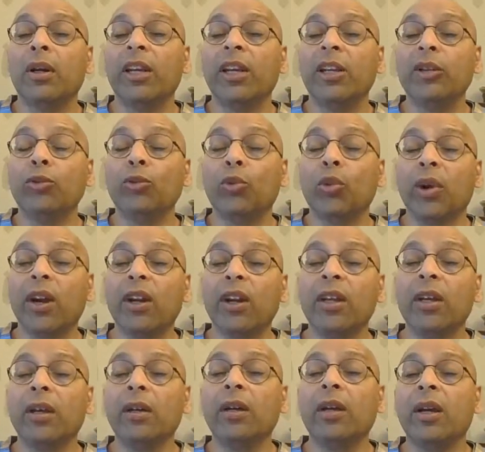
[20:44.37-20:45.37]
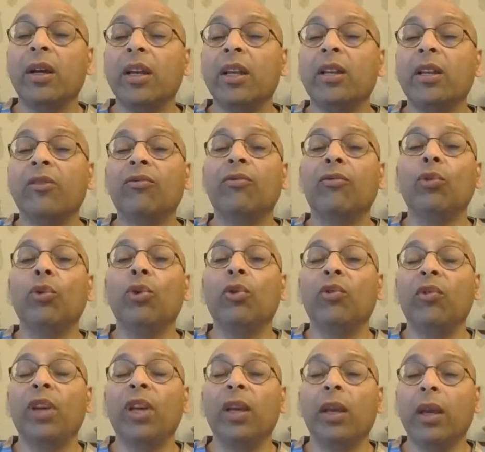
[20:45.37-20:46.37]
ingredient in the food
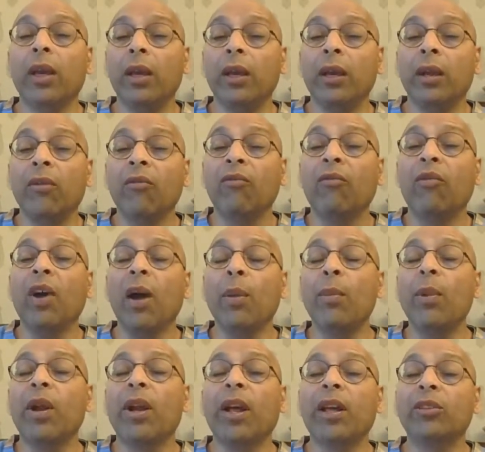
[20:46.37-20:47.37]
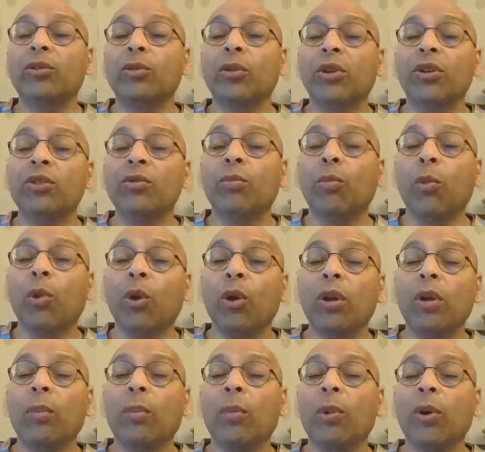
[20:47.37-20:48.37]
we eat. Fiber actually is more
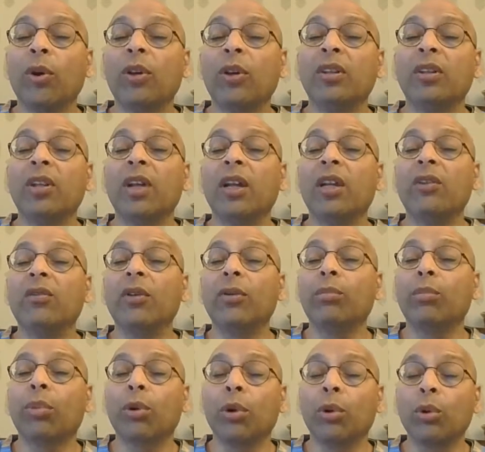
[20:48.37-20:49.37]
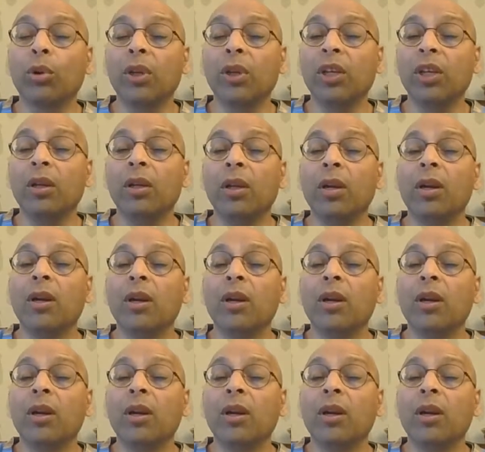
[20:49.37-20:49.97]
important than even protein.